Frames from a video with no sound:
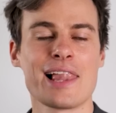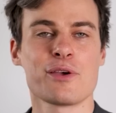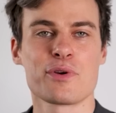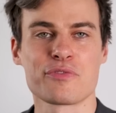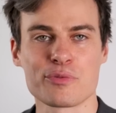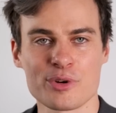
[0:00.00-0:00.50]

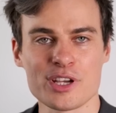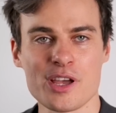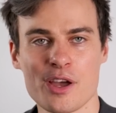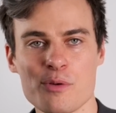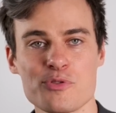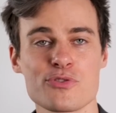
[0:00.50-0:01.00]
Hello everybody,
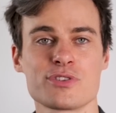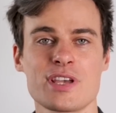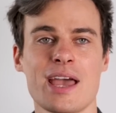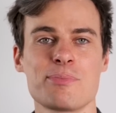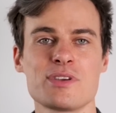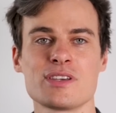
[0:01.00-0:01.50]
I hope you're as
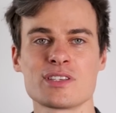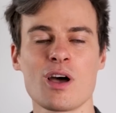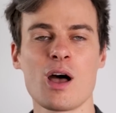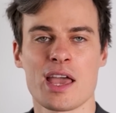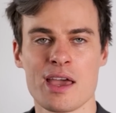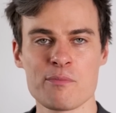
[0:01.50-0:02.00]
happy as
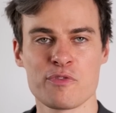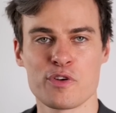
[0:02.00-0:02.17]
I am.